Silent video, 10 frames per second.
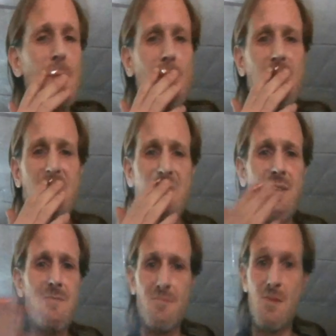they said,
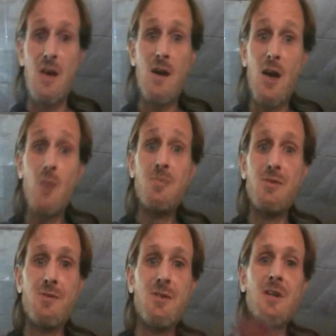may I help
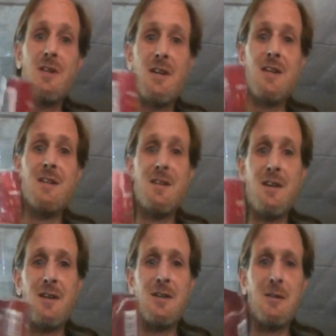you? And
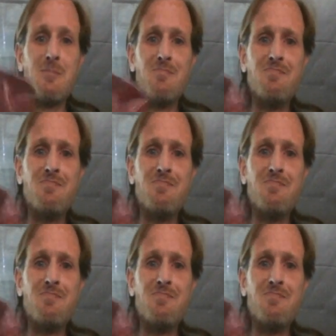um,